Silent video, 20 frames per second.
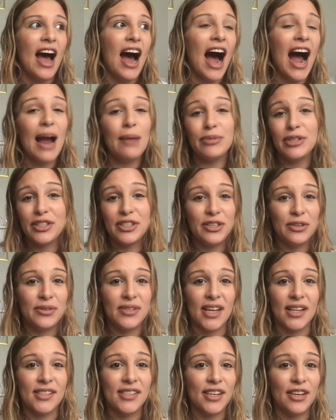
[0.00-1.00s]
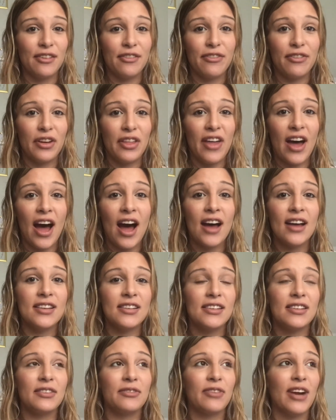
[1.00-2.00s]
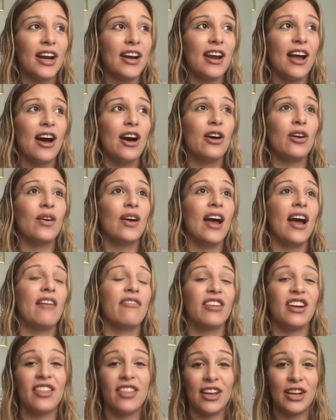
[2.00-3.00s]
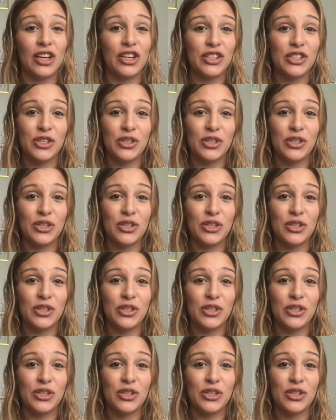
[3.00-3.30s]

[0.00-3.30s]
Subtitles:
I'm just too sensitive for that right now. Everything's